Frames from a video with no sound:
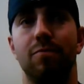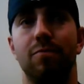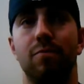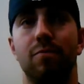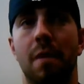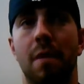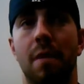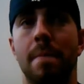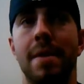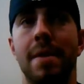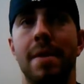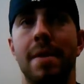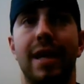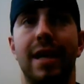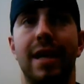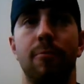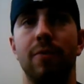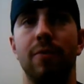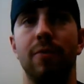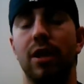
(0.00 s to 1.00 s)
what many
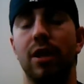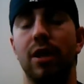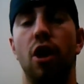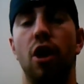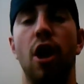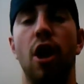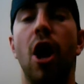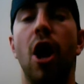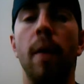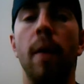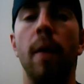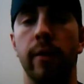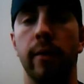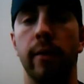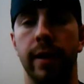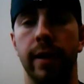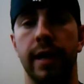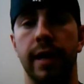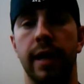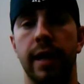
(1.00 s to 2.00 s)
can really call a hobby
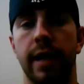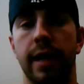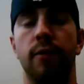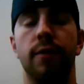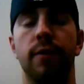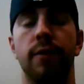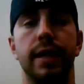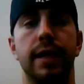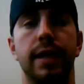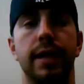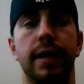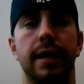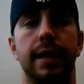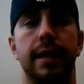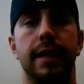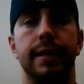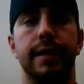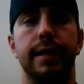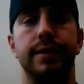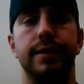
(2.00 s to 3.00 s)
right now,
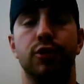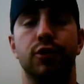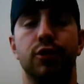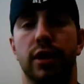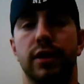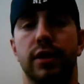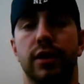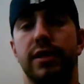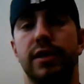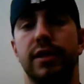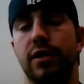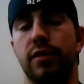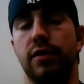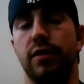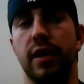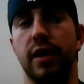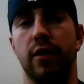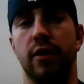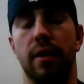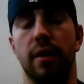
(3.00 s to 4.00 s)
just isn't
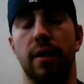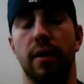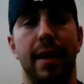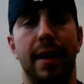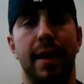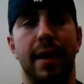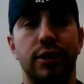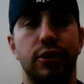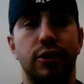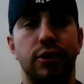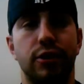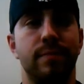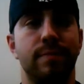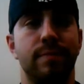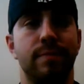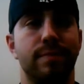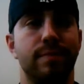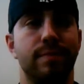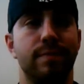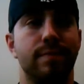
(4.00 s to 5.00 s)
there. The passion
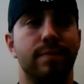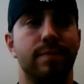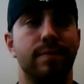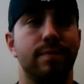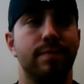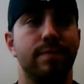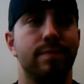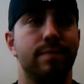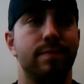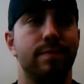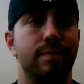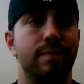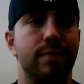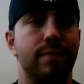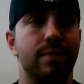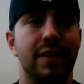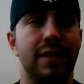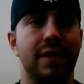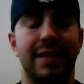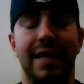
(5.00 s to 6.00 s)

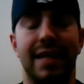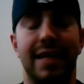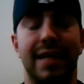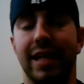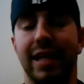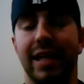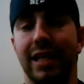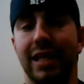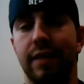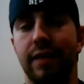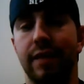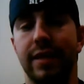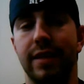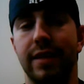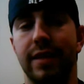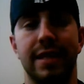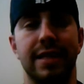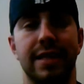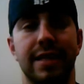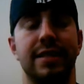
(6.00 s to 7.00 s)
is kind of leaving, and the
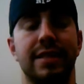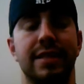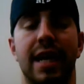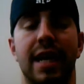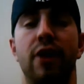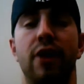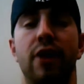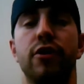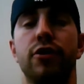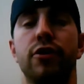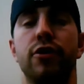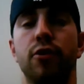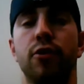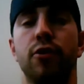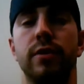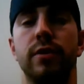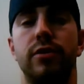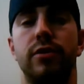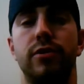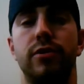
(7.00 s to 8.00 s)
desire to do
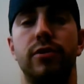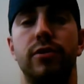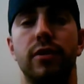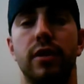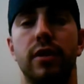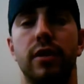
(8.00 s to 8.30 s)
it's